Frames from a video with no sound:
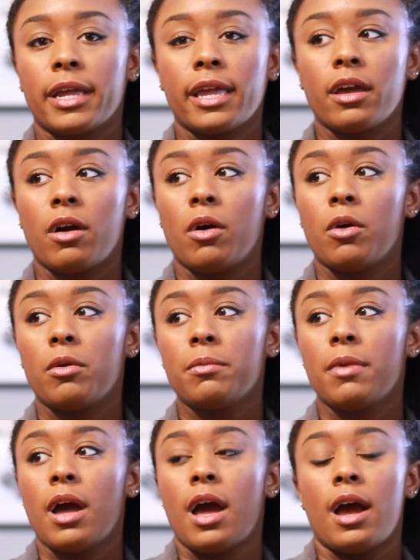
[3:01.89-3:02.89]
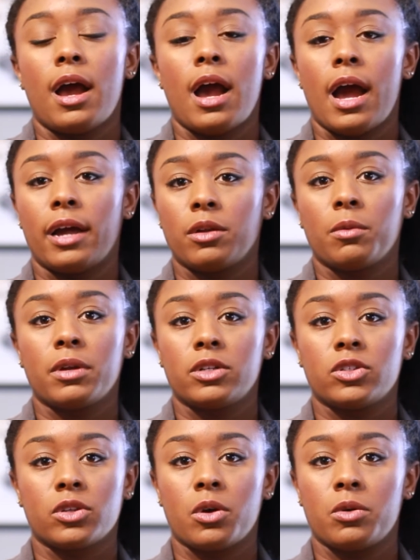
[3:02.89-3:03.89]
I get home, I don't want to
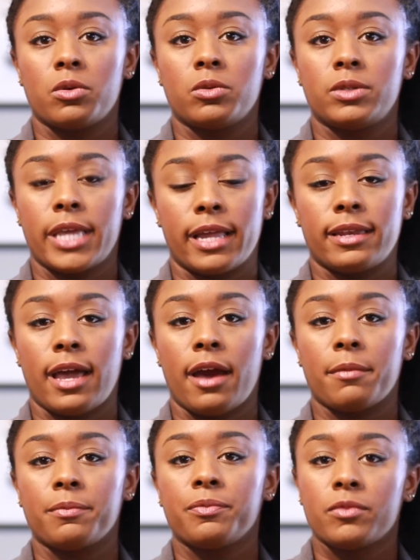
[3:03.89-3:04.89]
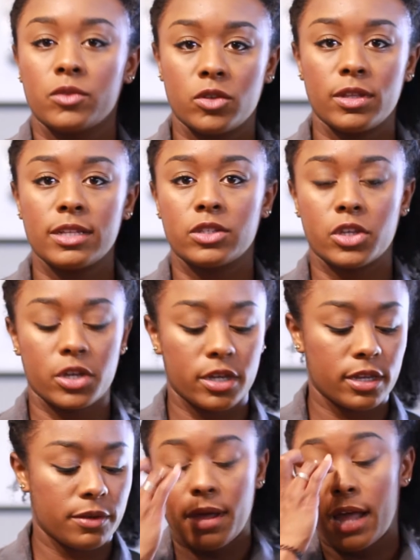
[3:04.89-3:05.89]
just go take a nap, so that's
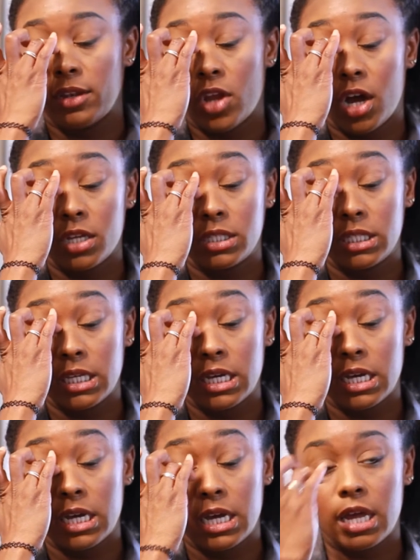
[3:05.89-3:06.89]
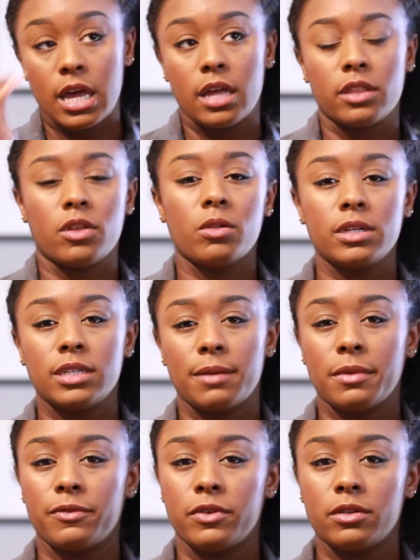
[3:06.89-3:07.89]
good. Nausea, the only time
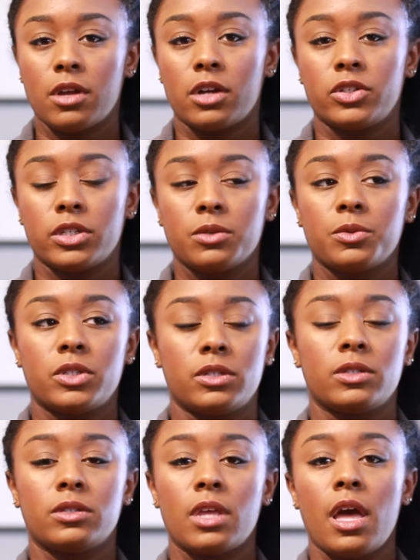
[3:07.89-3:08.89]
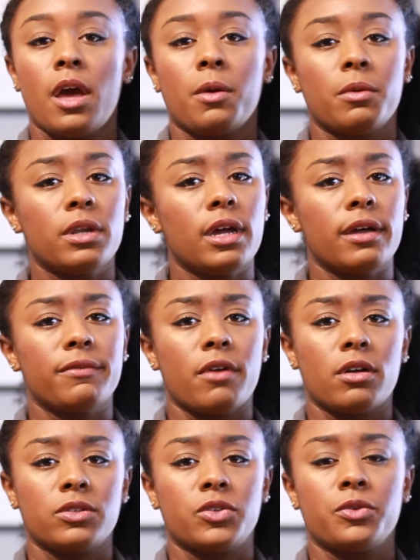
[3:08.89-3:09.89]
I feel nausea, which is what I've
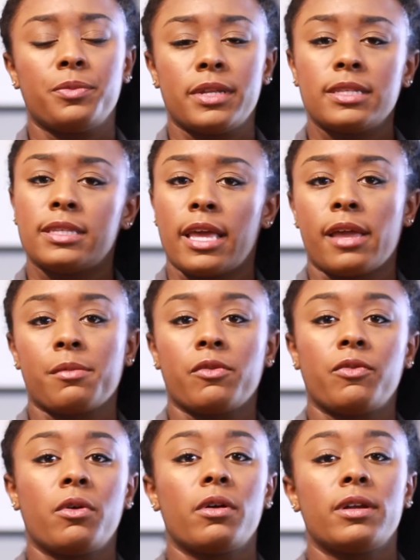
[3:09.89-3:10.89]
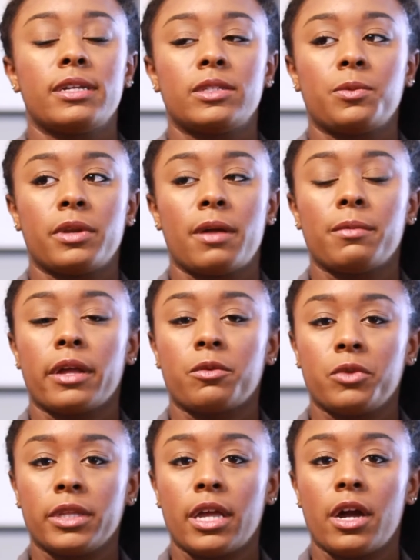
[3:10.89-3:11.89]
also been saying before, is when I'm
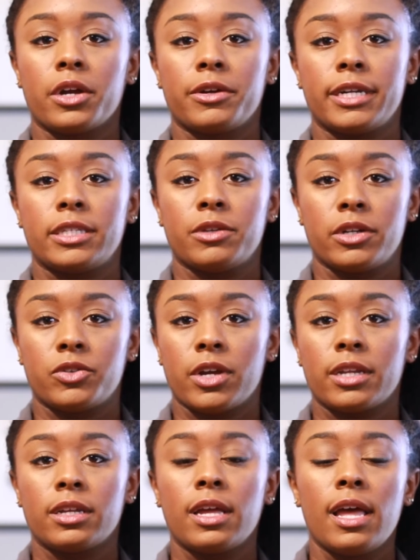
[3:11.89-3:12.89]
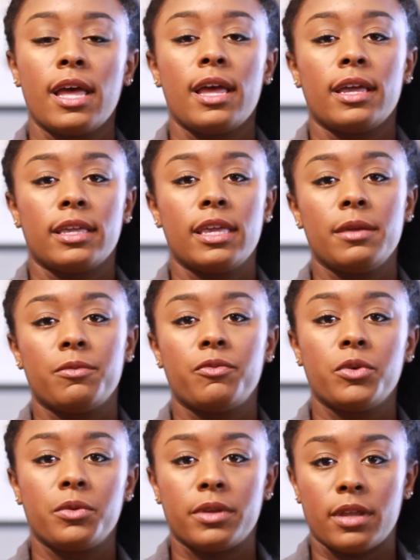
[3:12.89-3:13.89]
really hungry, so I try to keep
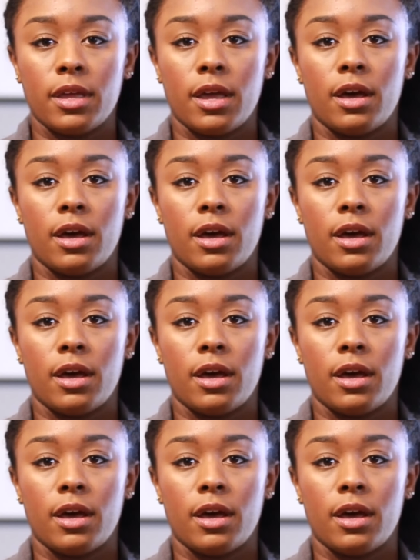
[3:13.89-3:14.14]
food